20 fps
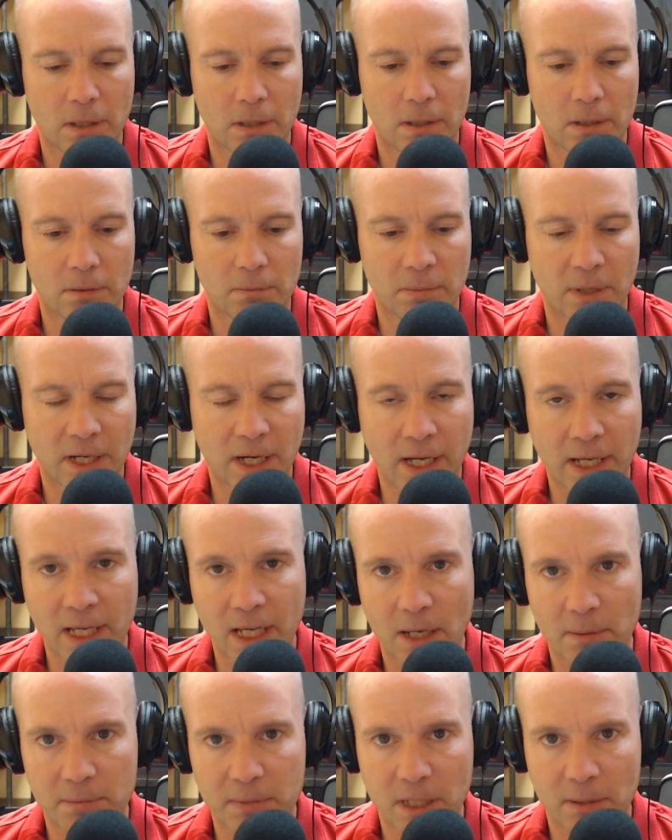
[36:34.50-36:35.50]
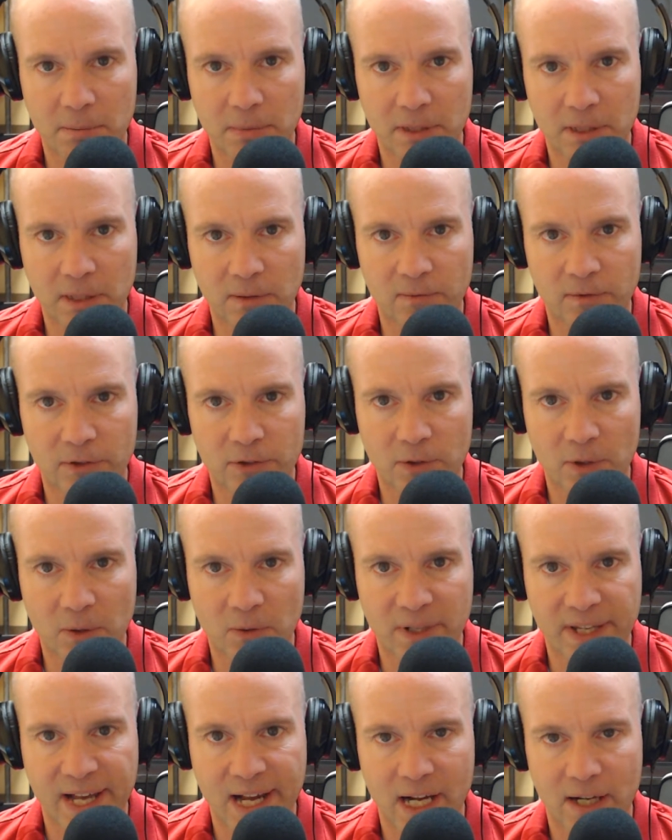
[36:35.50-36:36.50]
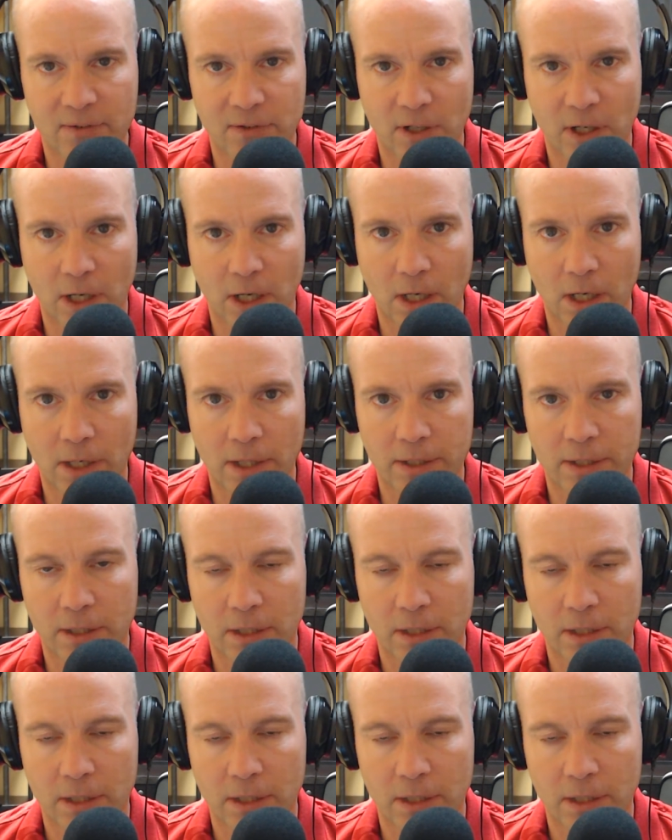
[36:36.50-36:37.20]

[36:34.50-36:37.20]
But I kept up in the infantry with half a heart.